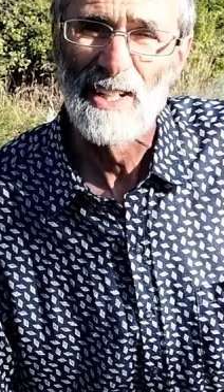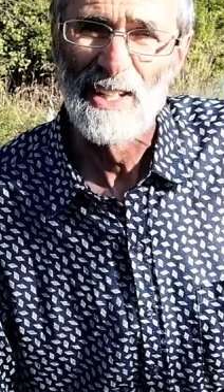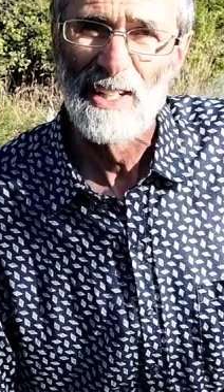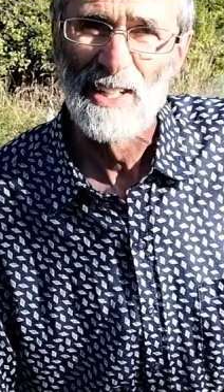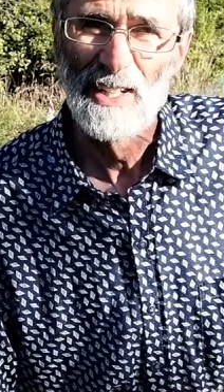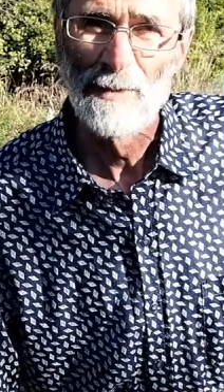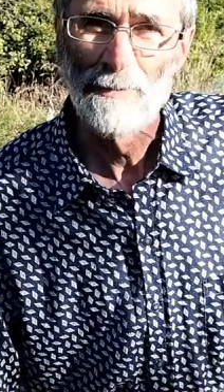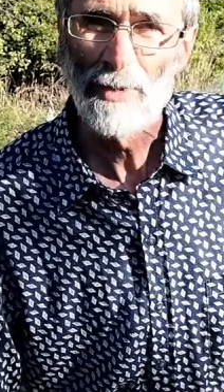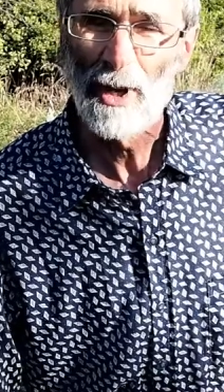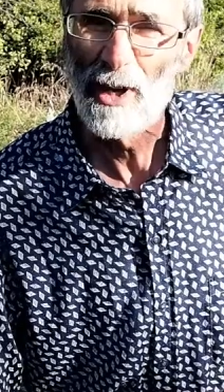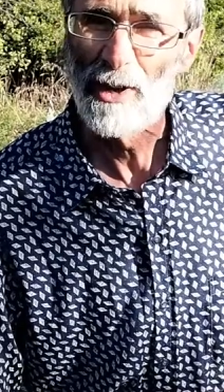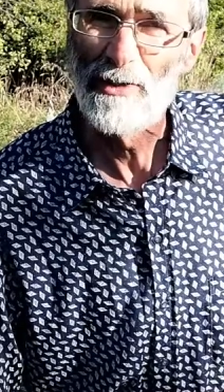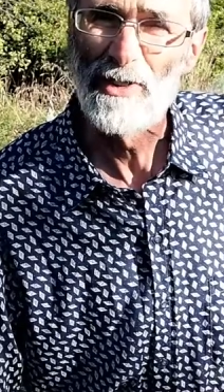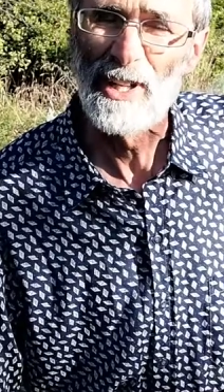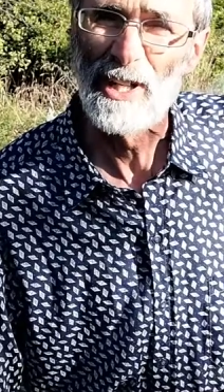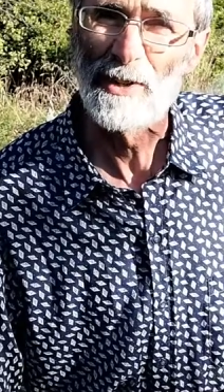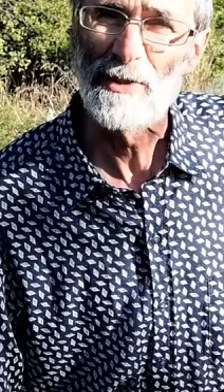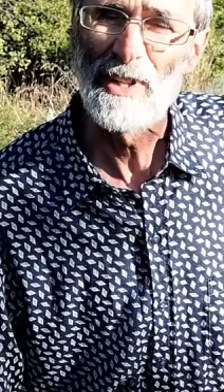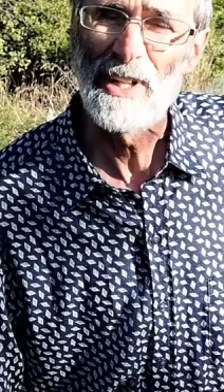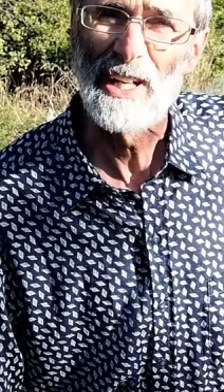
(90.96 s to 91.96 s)
polythene
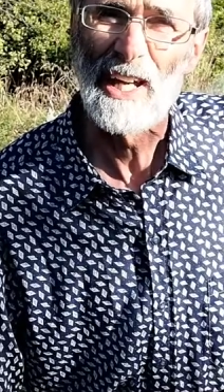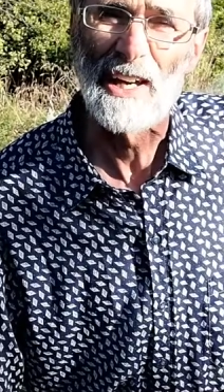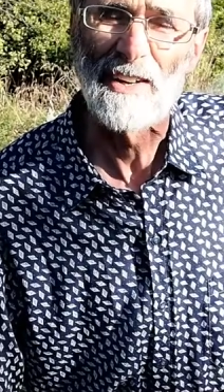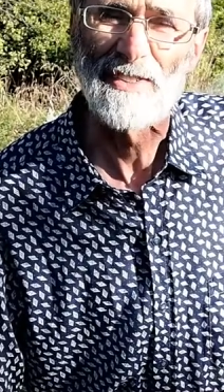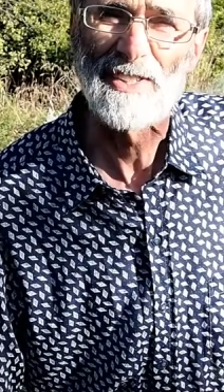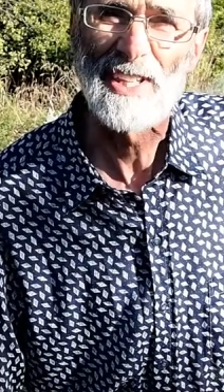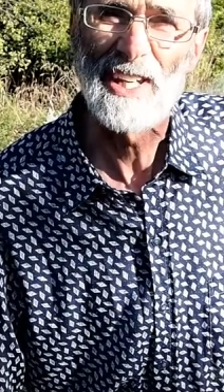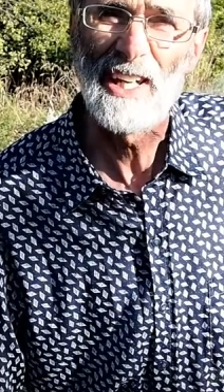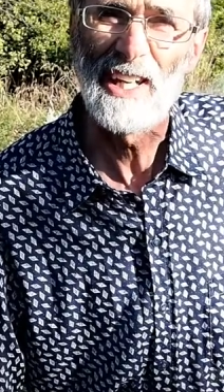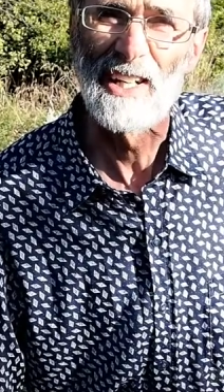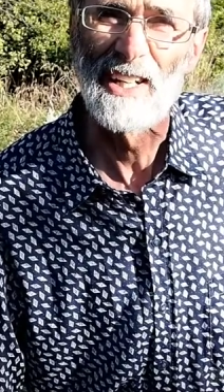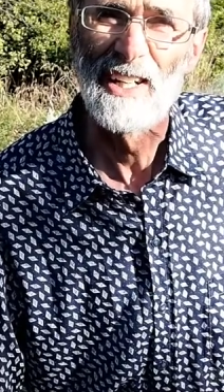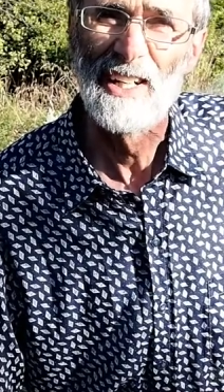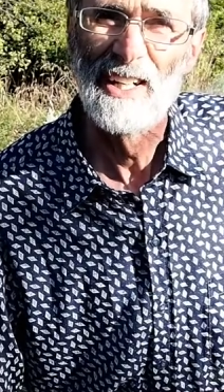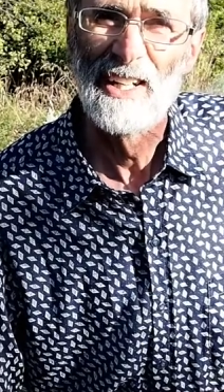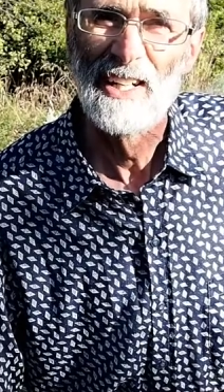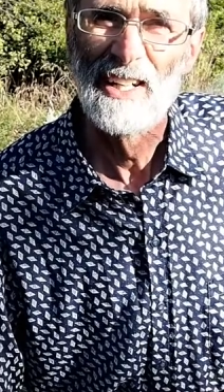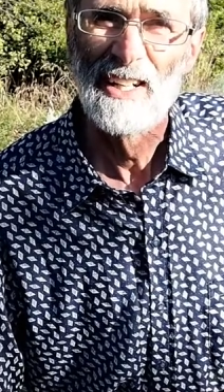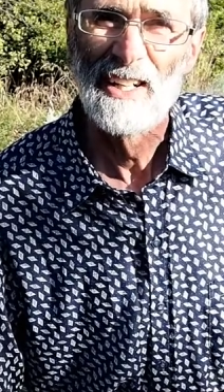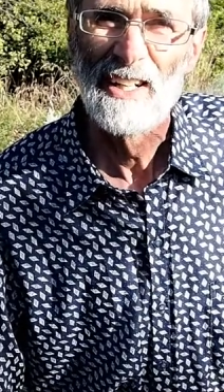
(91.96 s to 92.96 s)
greenhouse here,
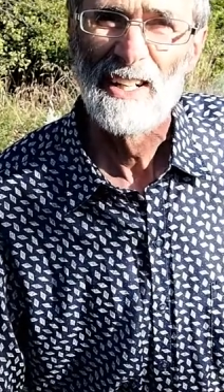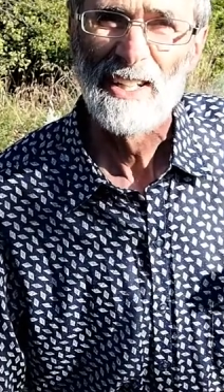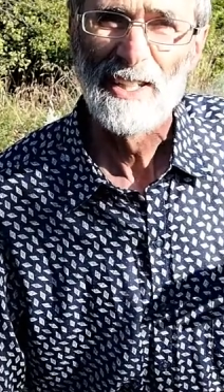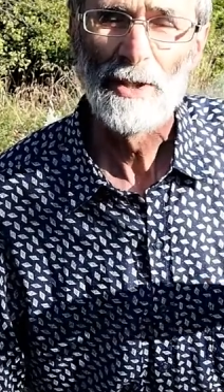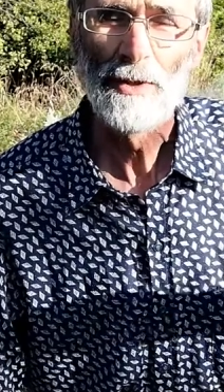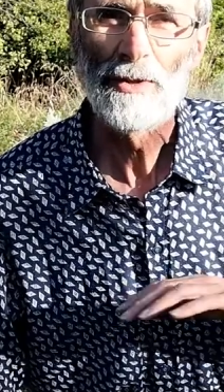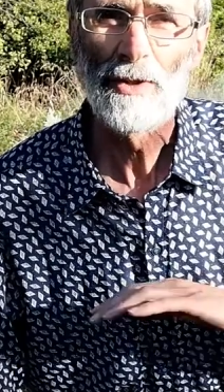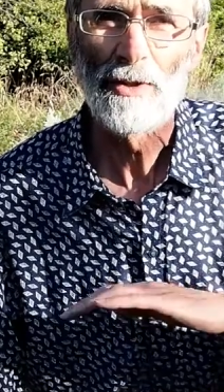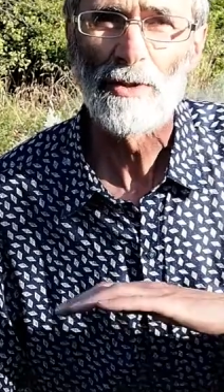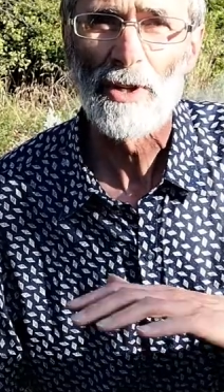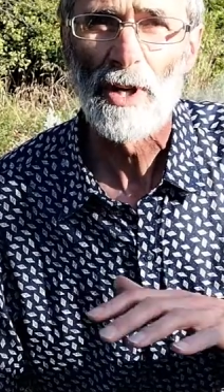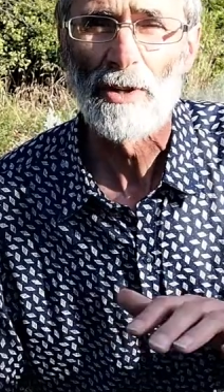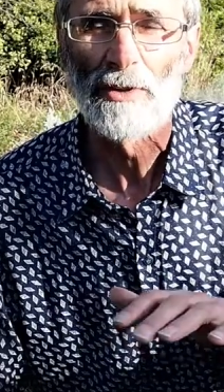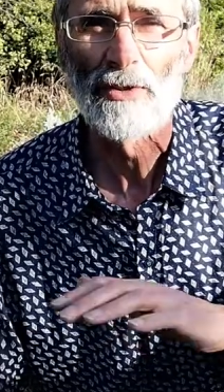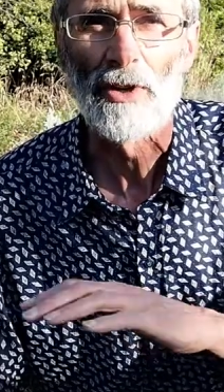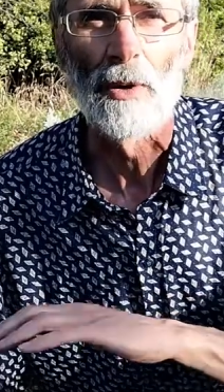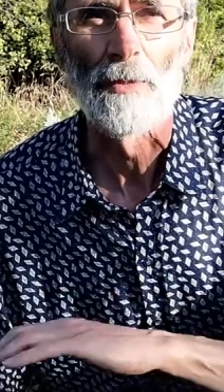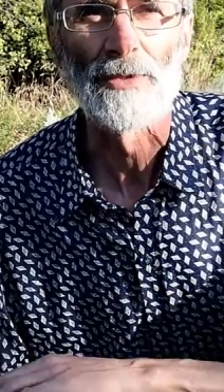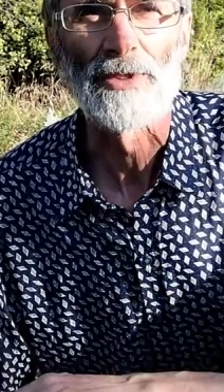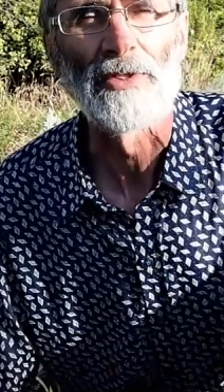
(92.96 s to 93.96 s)
you can grow
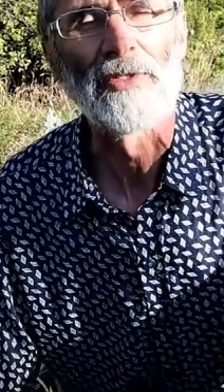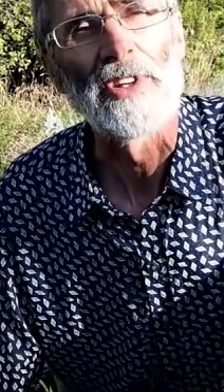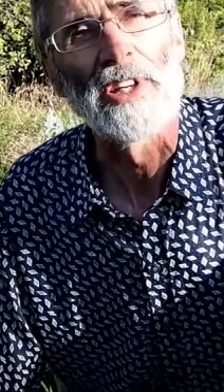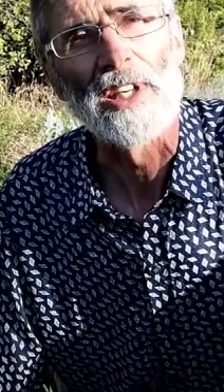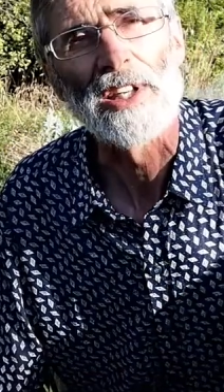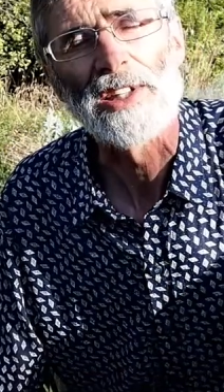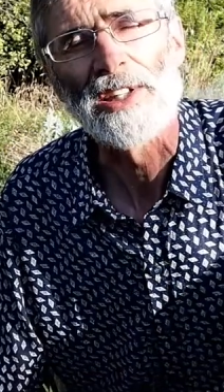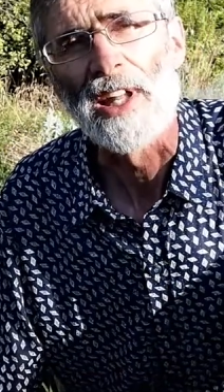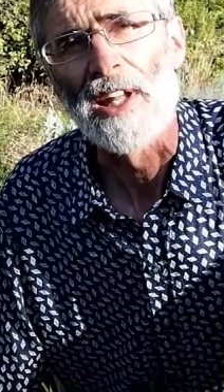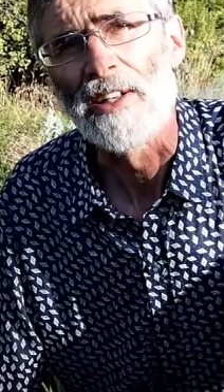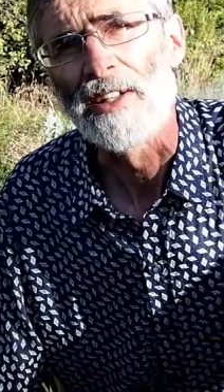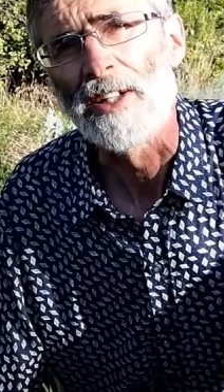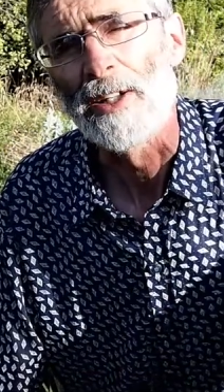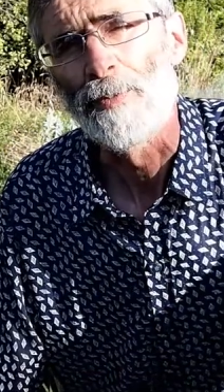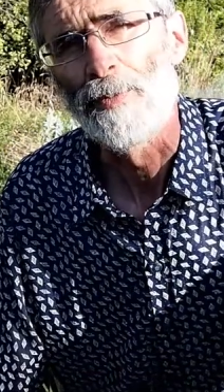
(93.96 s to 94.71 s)
crops for an extended